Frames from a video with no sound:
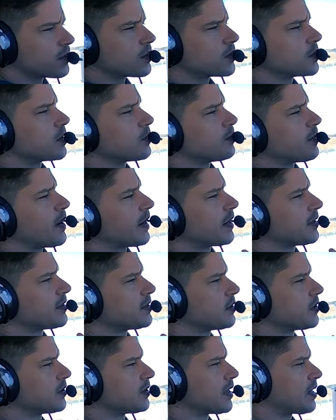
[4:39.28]
a turn back
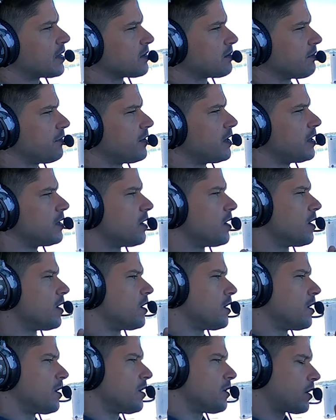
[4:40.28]
until 1,000 feet,
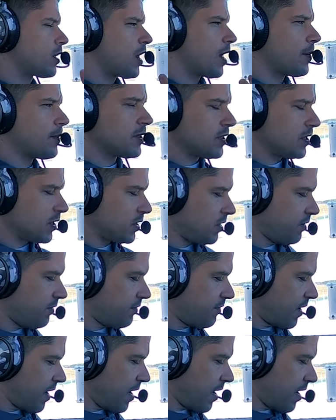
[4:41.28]
climbing
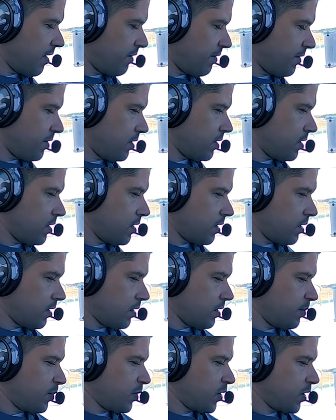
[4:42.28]
65. Uh,
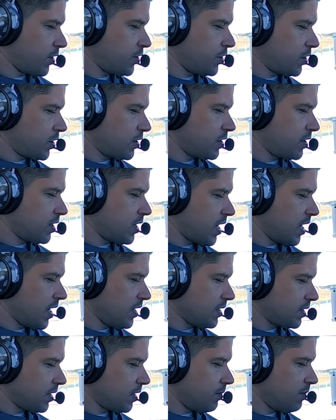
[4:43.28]
departure today
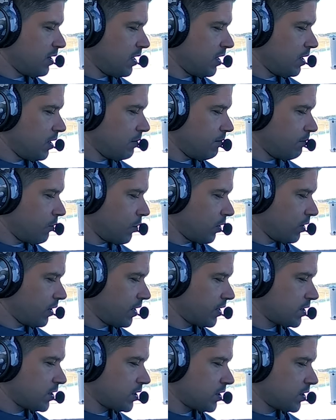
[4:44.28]
is going to be more or
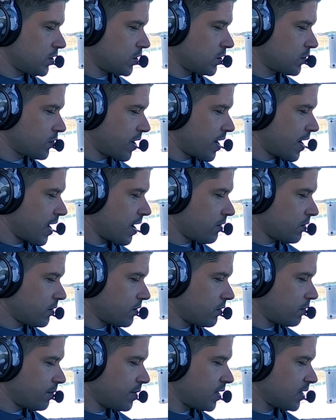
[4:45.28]
less straight out.
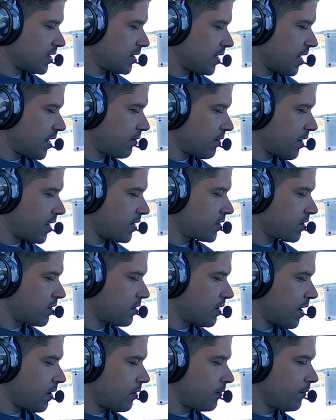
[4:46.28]
It'll be a slight right
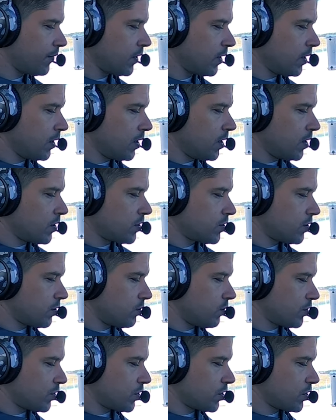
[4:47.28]
turn out. So
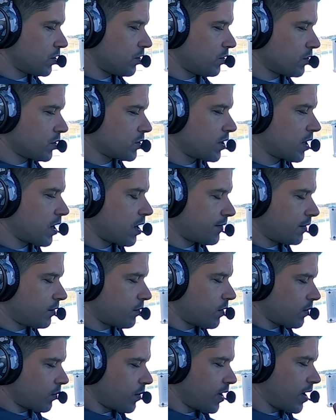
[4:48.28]
we'll just go straight off the
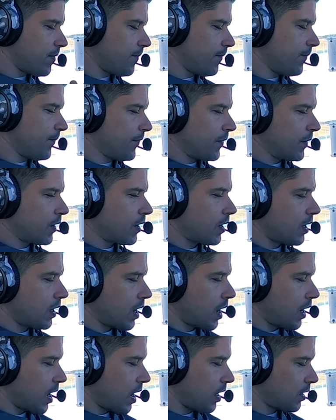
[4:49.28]
runway and
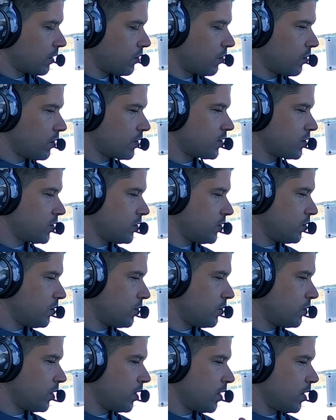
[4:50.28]
on, on course
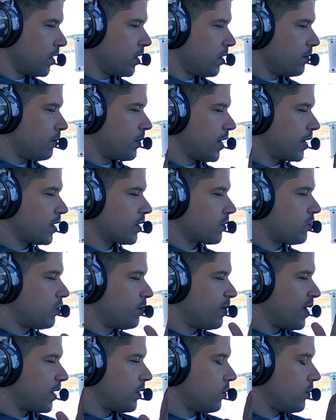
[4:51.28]
to Mike
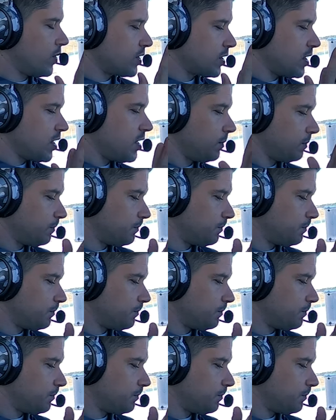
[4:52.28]
Quebec Whiskey.